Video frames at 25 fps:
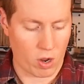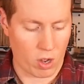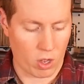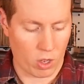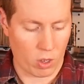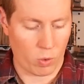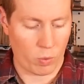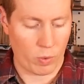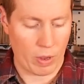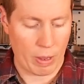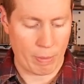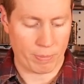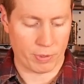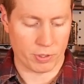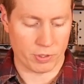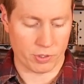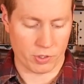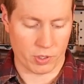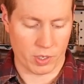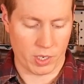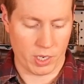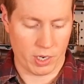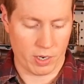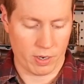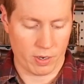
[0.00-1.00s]
All weapons,
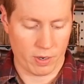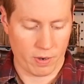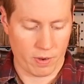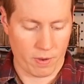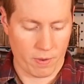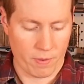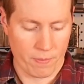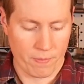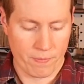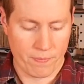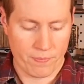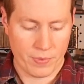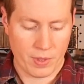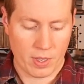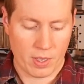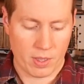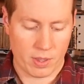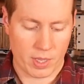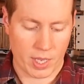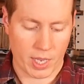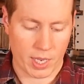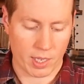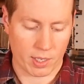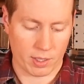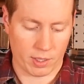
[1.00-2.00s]
you hear?
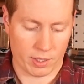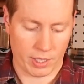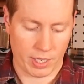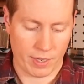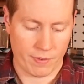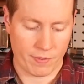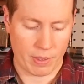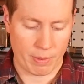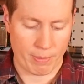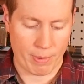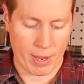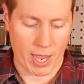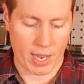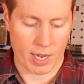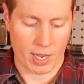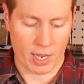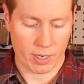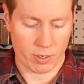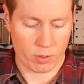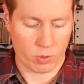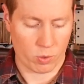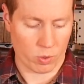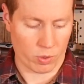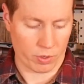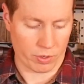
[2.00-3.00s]
They can leave them at
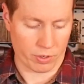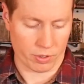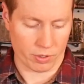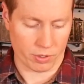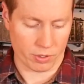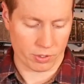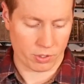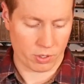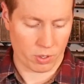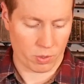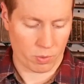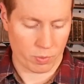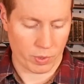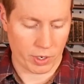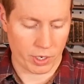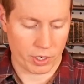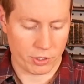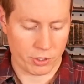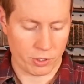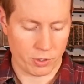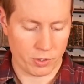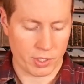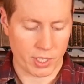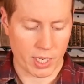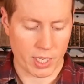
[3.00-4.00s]
headquarters. What
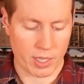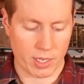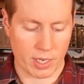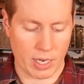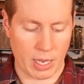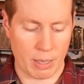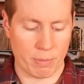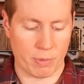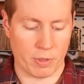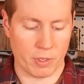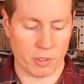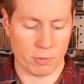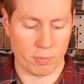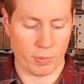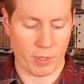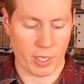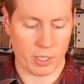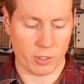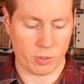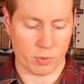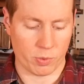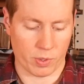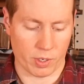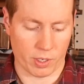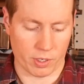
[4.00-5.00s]
did you say the name of this
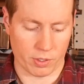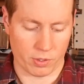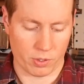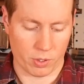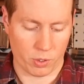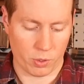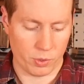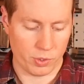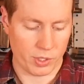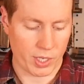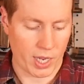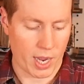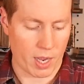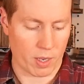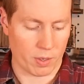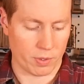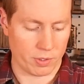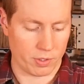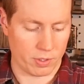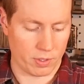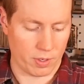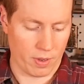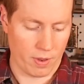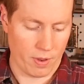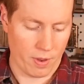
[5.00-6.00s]
place was? Whose
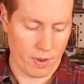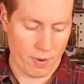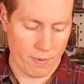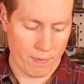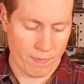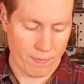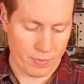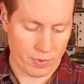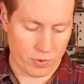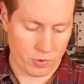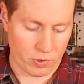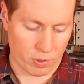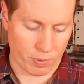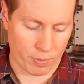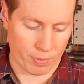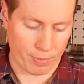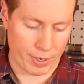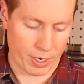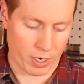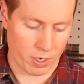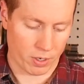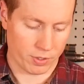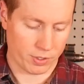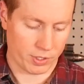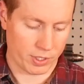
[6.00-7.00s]
house?" German
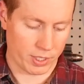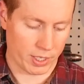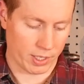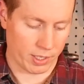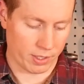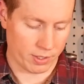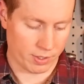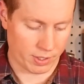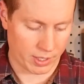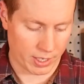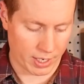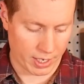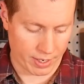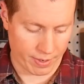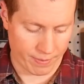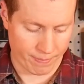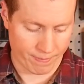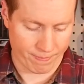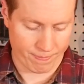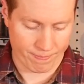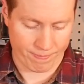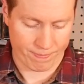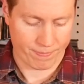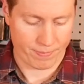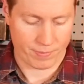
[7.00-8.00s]
mayor says,
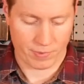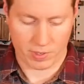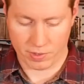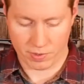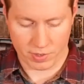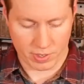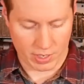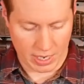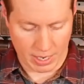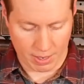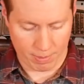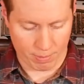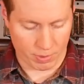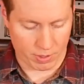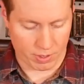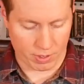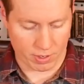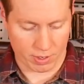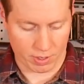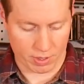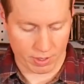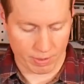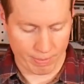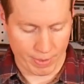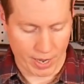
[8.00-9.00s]
says the name of
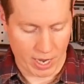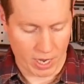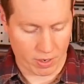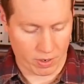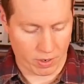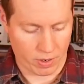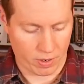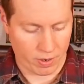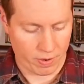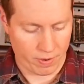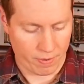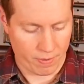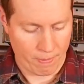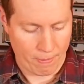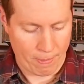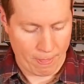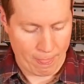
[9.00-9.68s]
the manor.